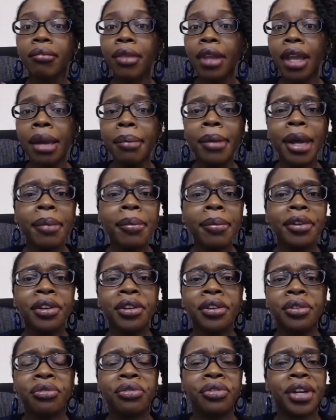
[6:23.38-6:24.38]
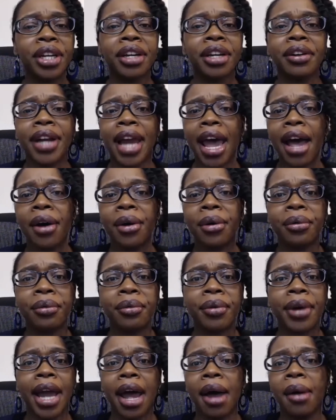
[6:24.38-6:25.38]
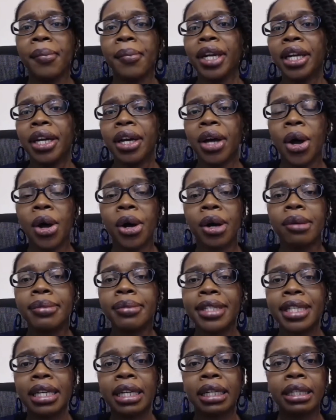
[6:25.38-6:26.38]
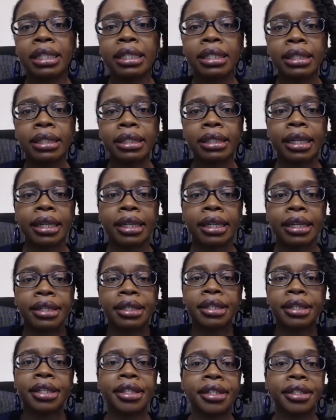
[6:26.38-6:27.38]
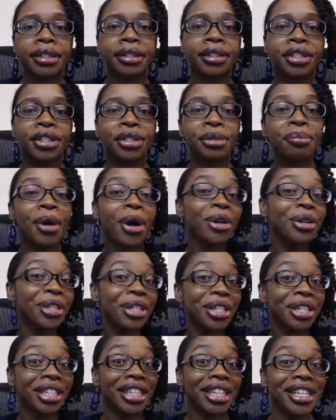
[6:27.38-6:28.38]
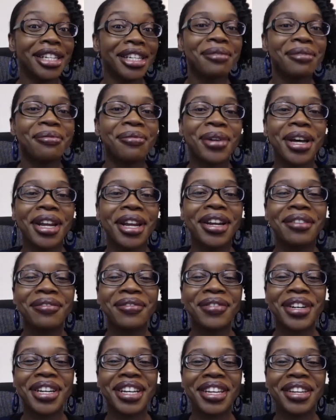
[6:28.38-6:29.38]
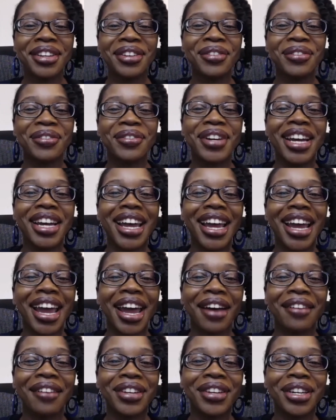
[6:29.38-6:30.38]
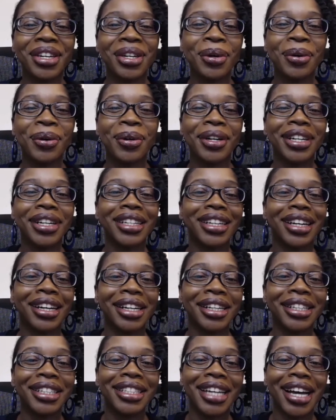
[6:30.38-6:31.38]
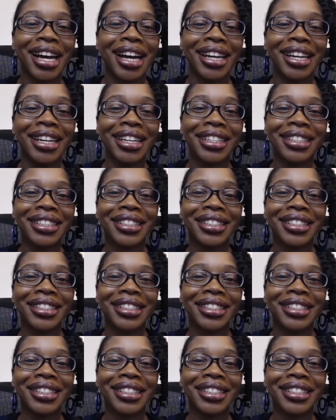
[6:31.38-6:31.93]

maybe you figured out how many carbs it is. Like, just personally, what do you have in your diet?